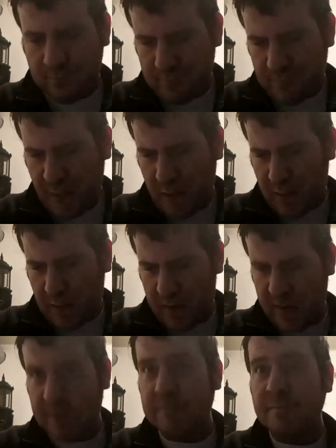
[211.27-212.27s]

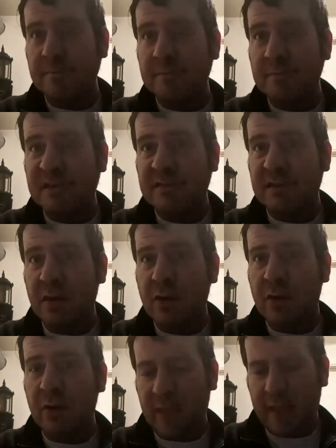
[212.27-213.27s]
Alright.
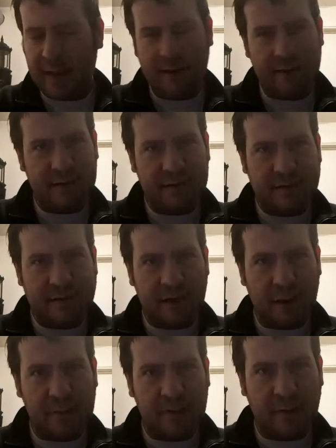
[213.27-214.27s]
So that is
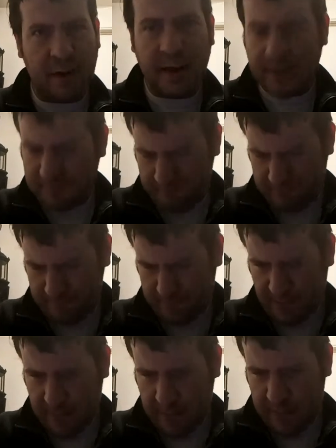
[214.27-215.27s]
up and running.
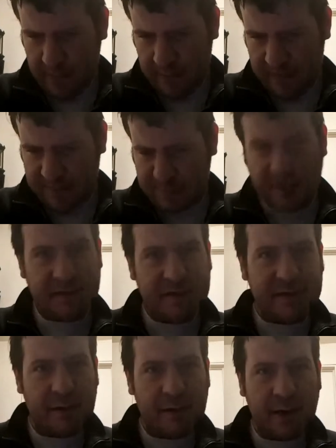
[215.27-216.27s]
Link's been
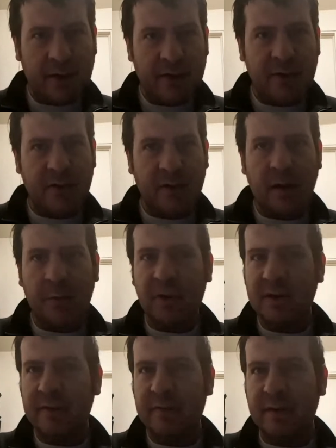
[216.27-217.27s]
shared out to a couple
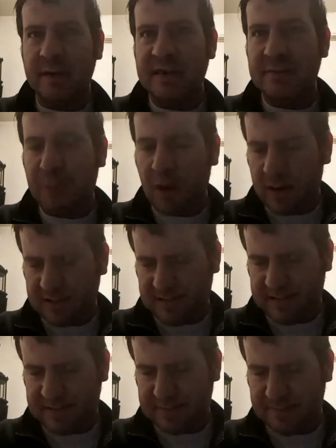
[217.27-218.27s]
of different
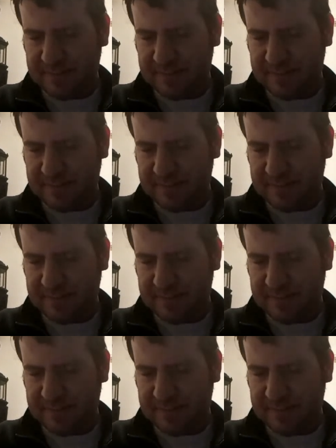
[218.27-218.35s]
spots.